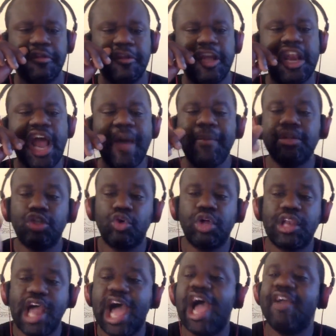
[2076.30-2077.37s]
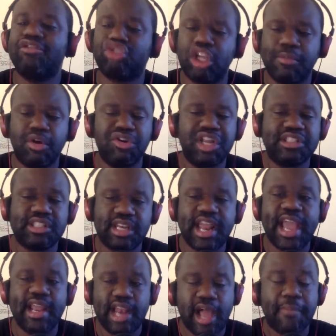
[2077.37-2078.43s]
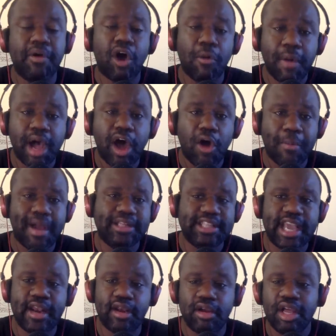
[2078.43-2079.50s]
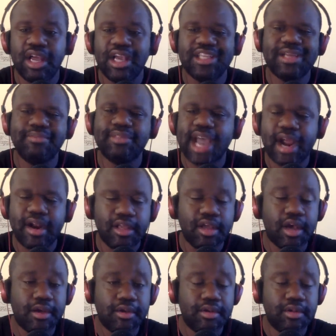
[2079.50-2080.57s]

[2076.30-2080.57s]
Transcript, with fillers: And I'm gonna do a live stream on this tonight. I'm on my on my channel because I'm tired of y'all.